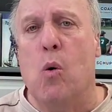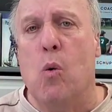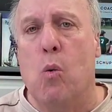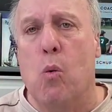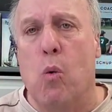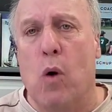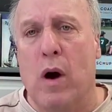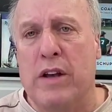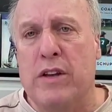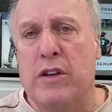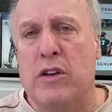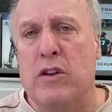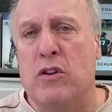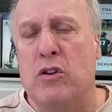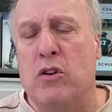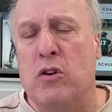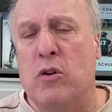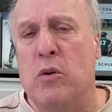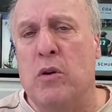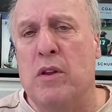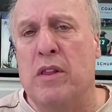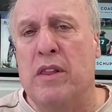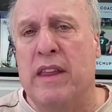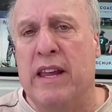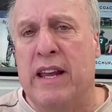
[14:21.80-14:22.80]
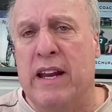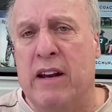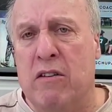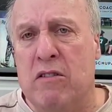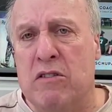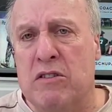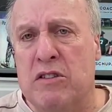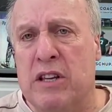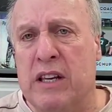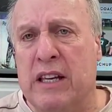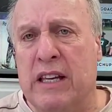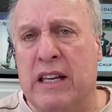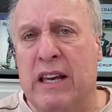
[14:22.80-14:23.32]
What you're doing there
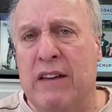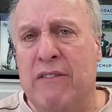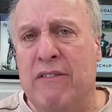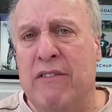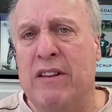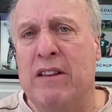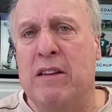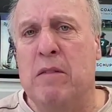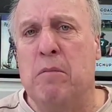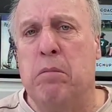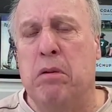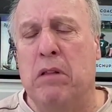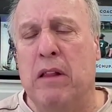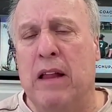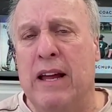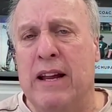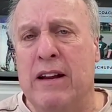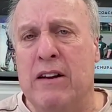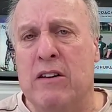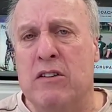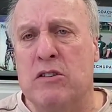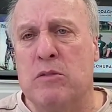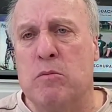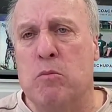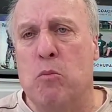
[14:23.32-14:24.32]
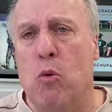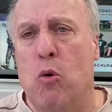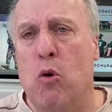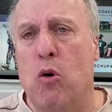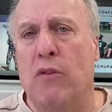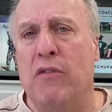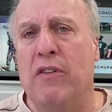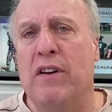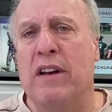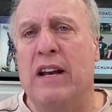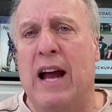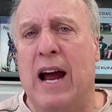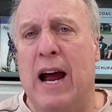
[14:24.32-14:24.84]
is you're giving the players more
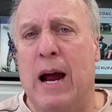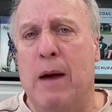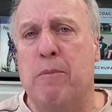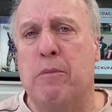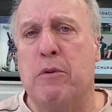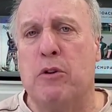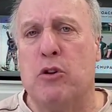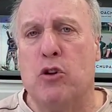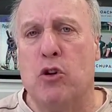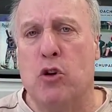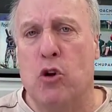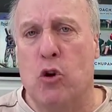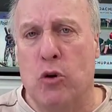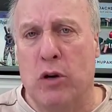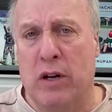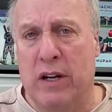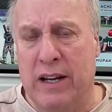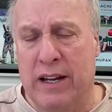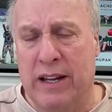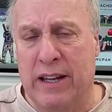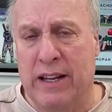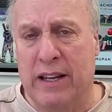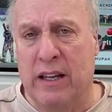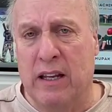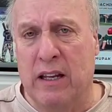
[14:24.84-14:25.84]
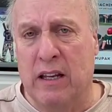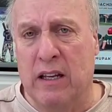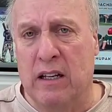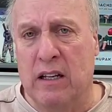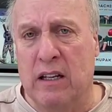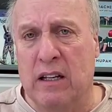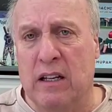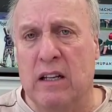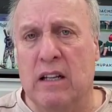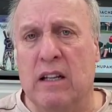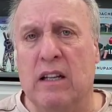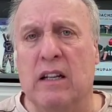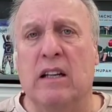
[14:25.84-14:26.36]
of an opportunity
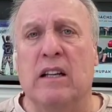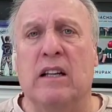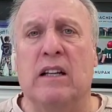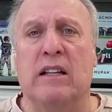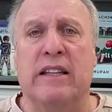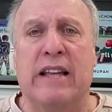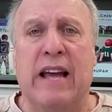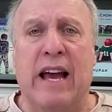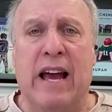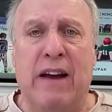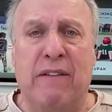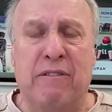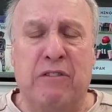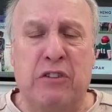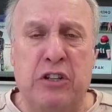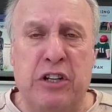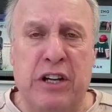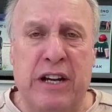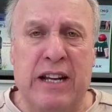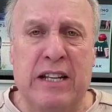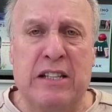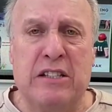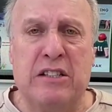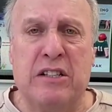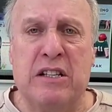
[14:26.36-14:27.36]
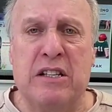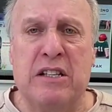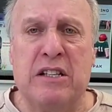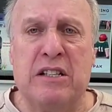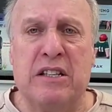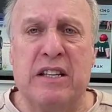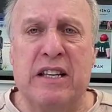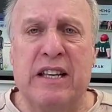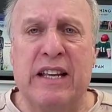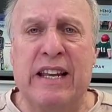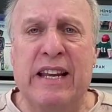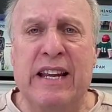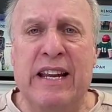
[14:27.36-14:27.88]
to have
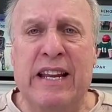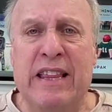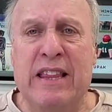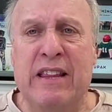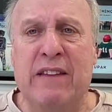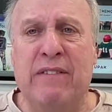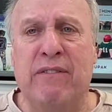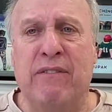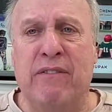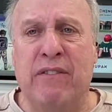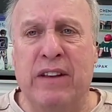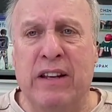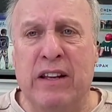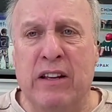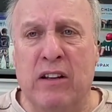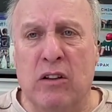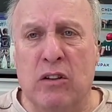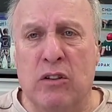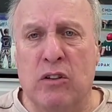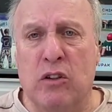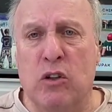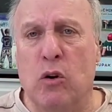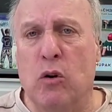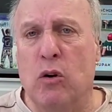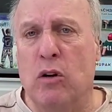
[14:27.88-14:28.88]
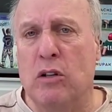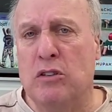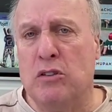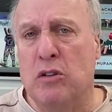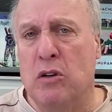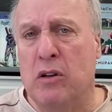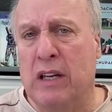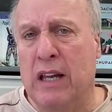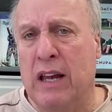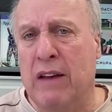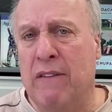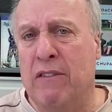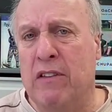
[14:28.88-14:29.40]
chances in the field. You're
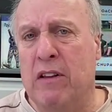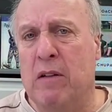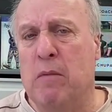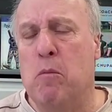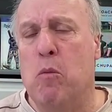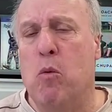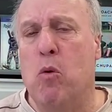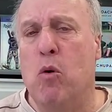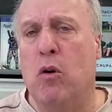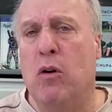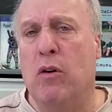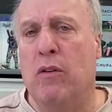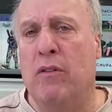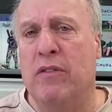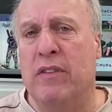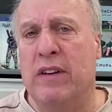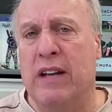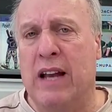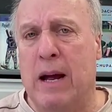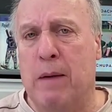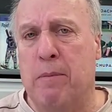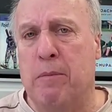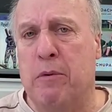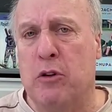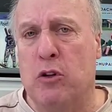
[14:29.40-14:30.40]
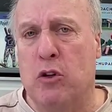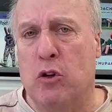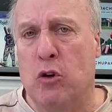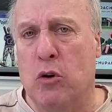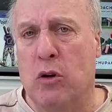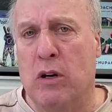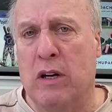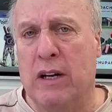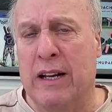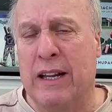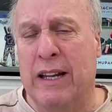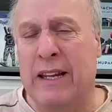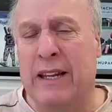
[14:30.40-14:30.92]
also giving them more of an
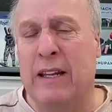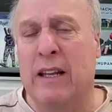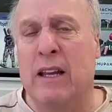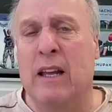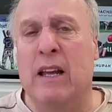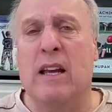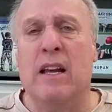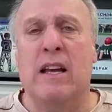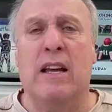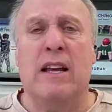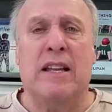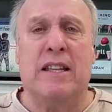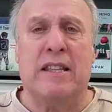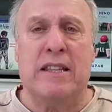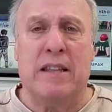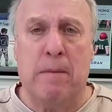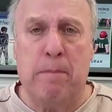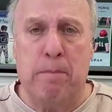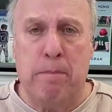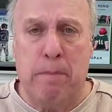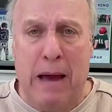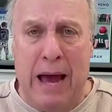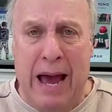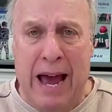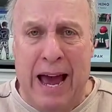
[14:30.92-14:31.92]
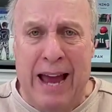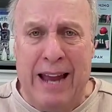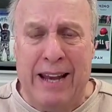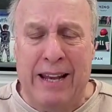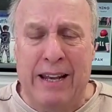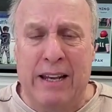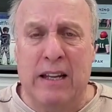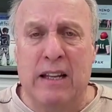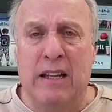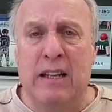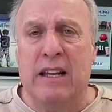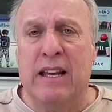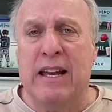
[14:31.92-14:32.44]
opportunity to
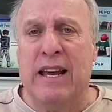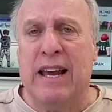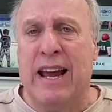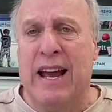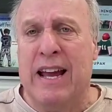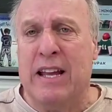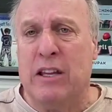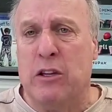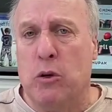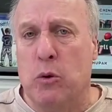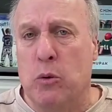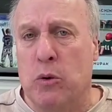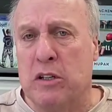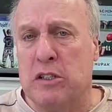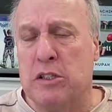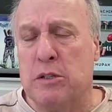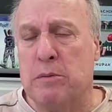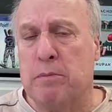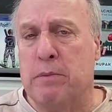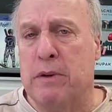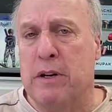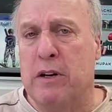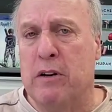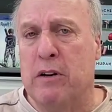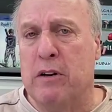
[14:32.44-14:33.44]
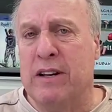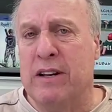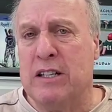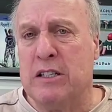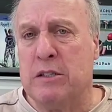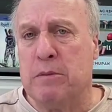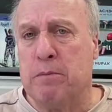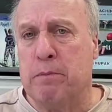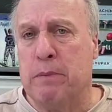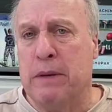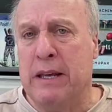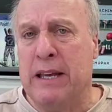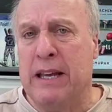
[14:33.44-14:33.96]
bat and to
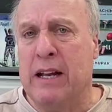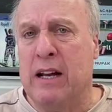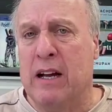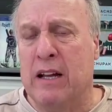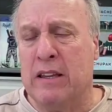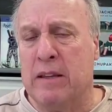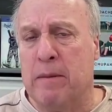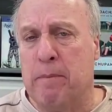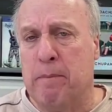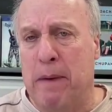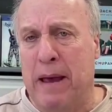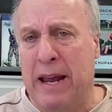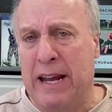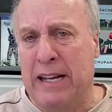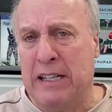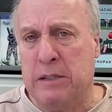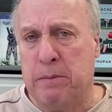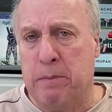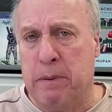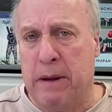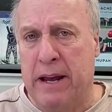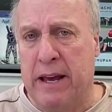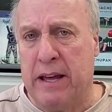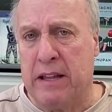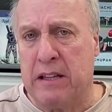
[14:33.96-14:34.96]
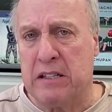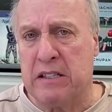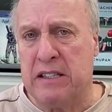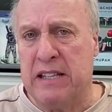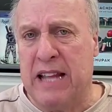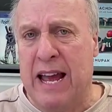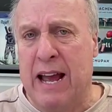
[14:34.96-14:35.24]
experience being on the base paths.